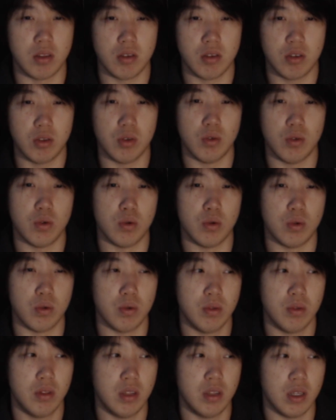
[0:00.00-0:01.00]
do
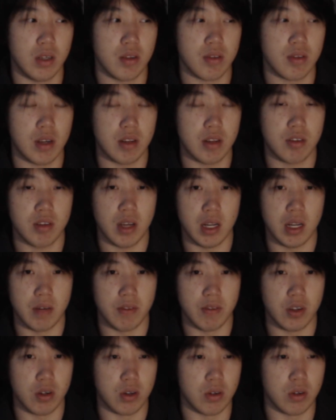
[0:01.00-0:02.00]
things outside of
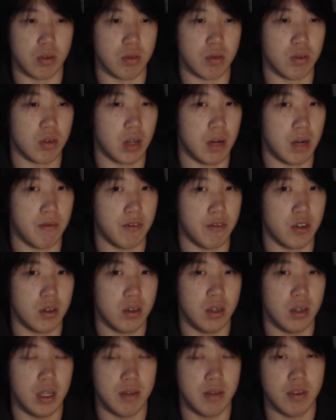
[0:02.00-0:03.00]
your own comfort
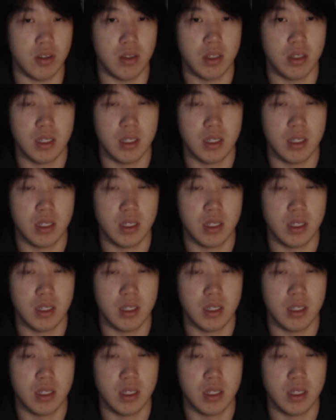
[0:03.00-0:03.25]
level.